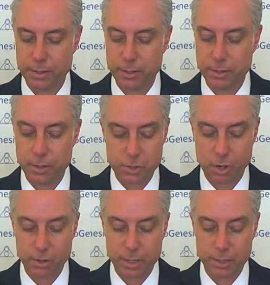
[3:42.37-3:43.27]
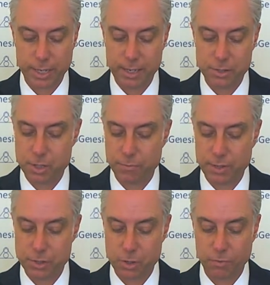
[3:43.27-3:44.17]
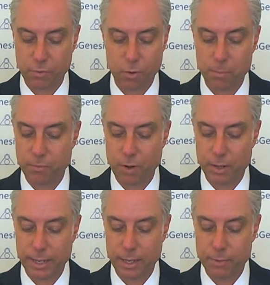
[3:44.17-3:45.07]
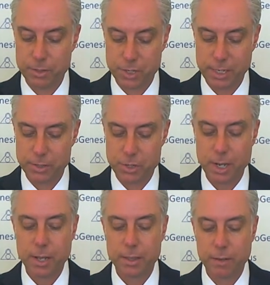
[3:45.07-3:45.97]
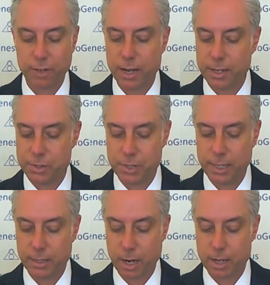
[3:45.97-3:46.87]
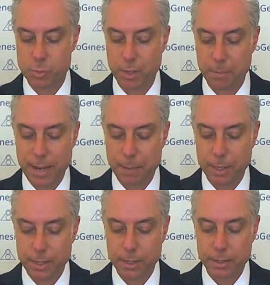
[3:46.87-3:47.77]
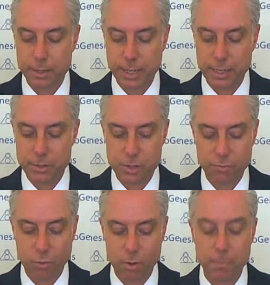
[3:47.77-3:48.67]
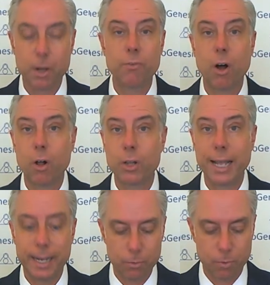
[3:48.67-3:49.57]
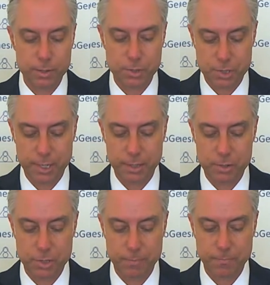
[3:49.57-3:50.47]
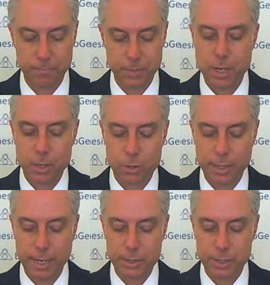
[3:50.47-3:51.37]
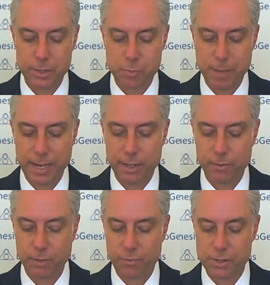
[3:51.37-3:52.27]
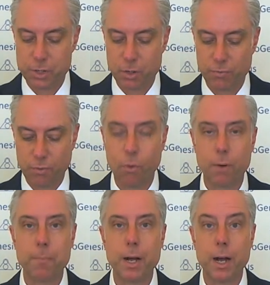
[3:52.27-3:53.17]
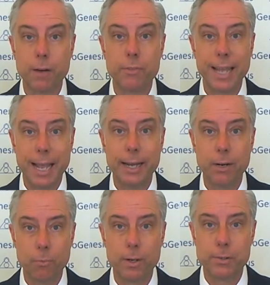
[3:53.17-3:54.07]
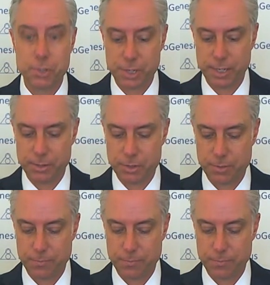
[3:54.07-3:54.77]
The song contains the physical form of all 81 seeds. The flying seed cosmic map contains the form of all 81 seeds. Creation is made of the physical form of the 81 seeds.